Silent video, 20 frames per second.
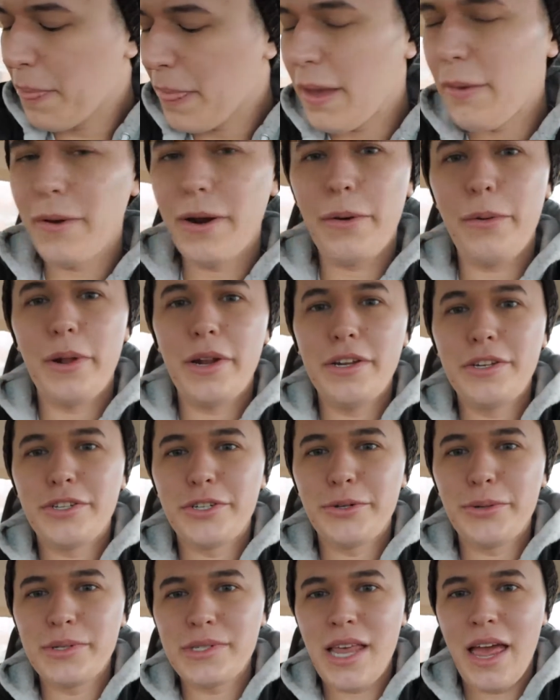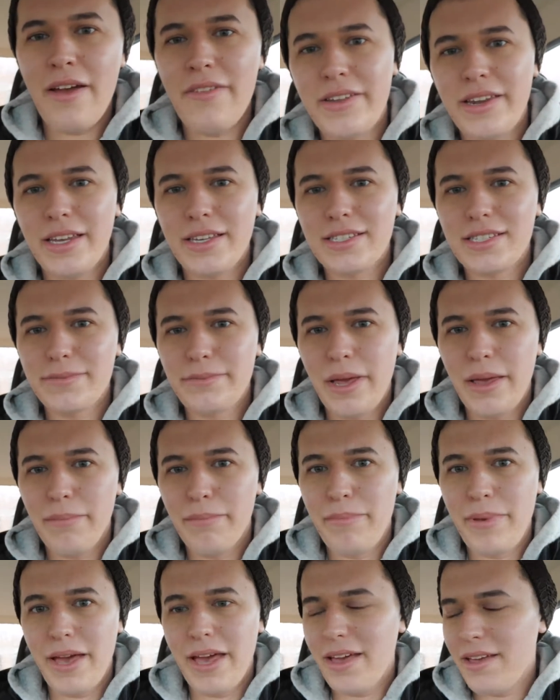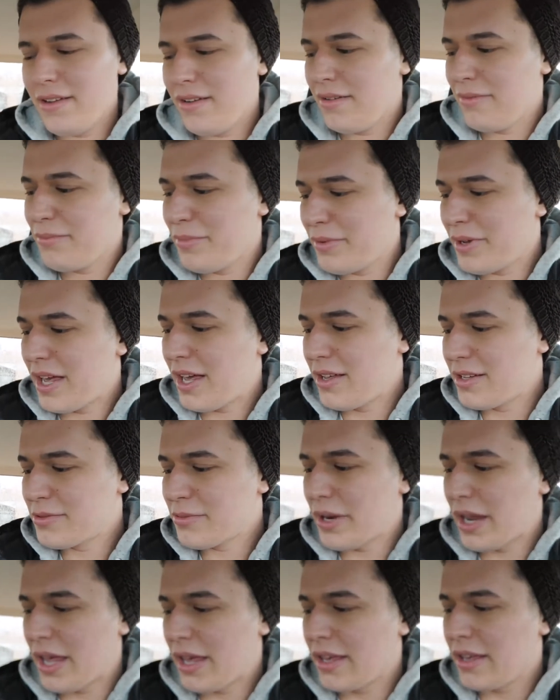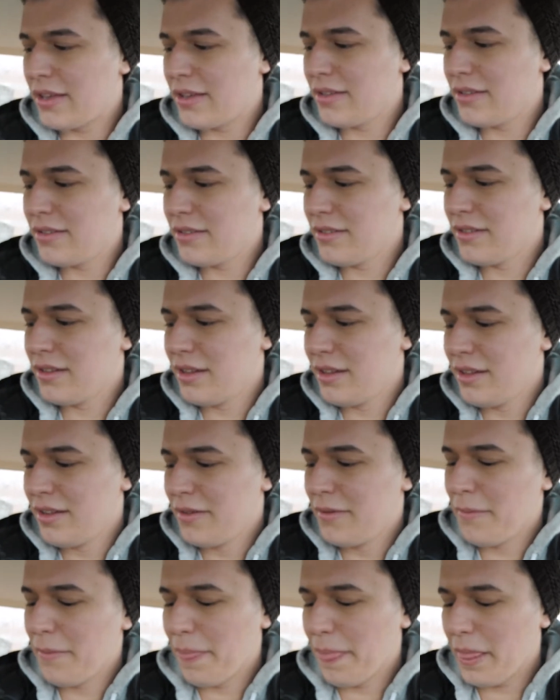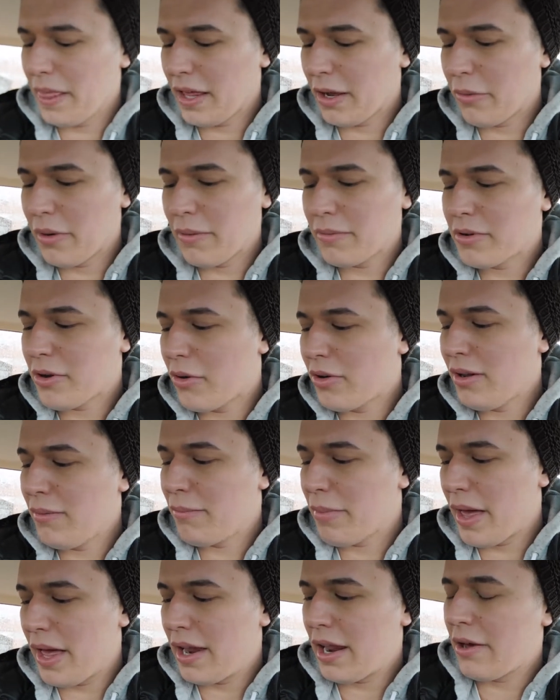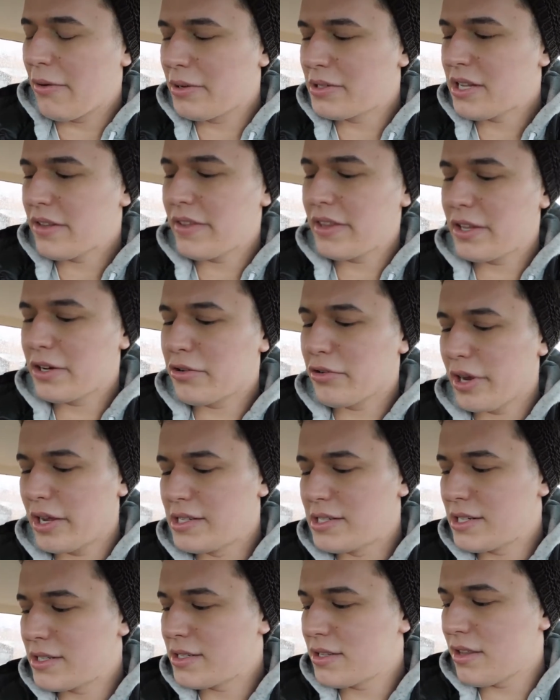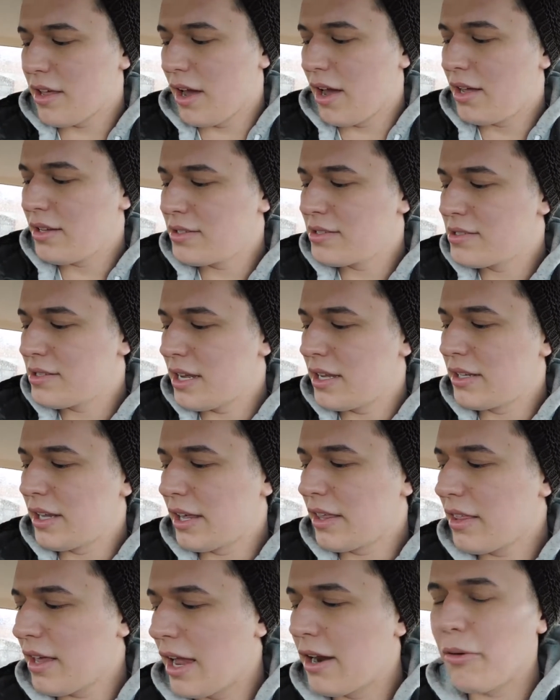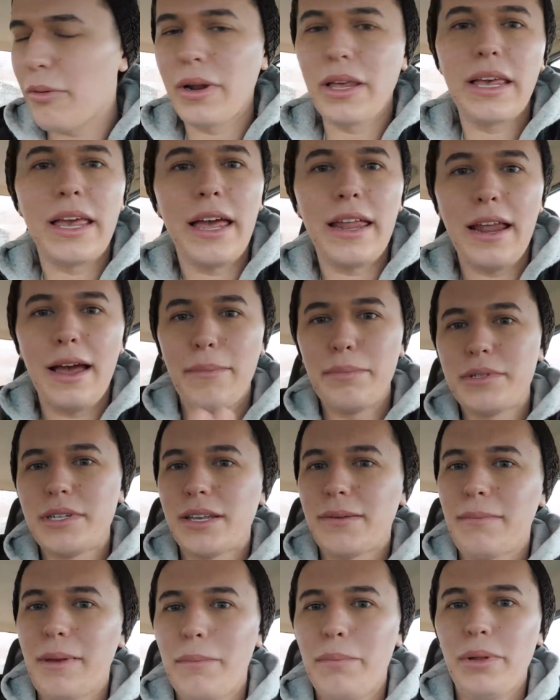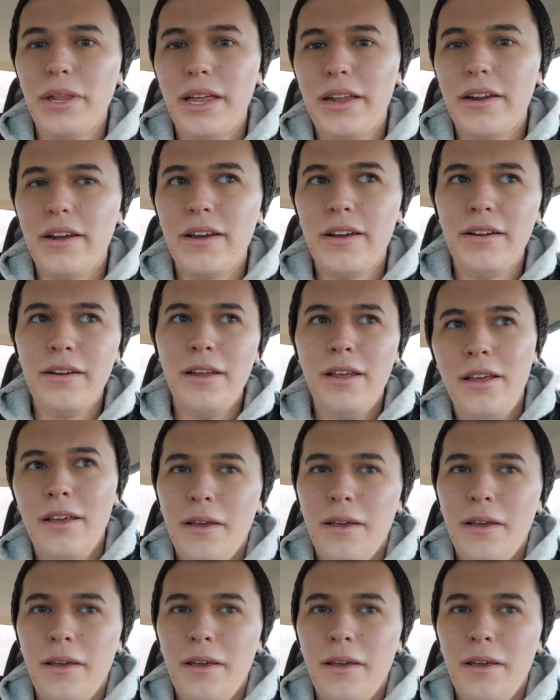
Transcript: And what I want to do is have it next to my bed. Because when I like when I'm going to bed, I always have like the craziest thoughts, and like I don't want to get up to like my planner,